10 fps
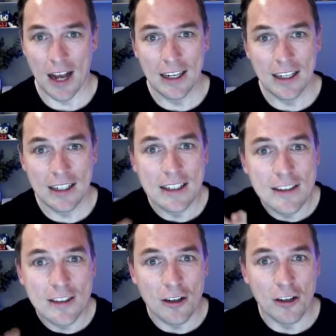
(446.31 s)
I didn't
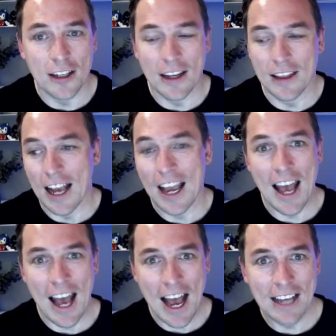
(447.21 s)
install anything. I
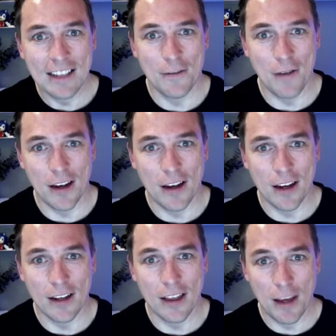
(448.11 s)
activated
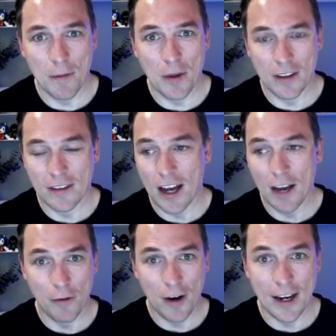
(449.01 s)
it. And think about the time
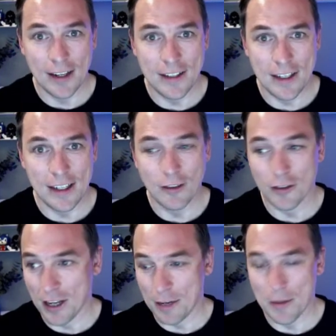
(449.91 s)
for IT.
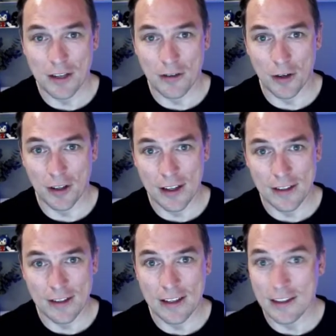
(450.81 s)
Just administering
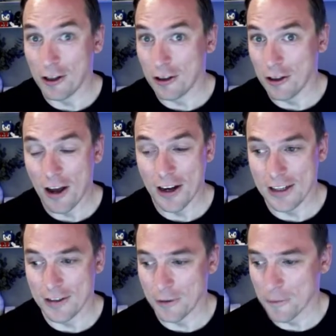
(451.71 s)
this is a lot
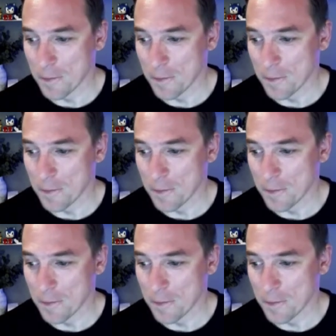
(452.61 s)
easier.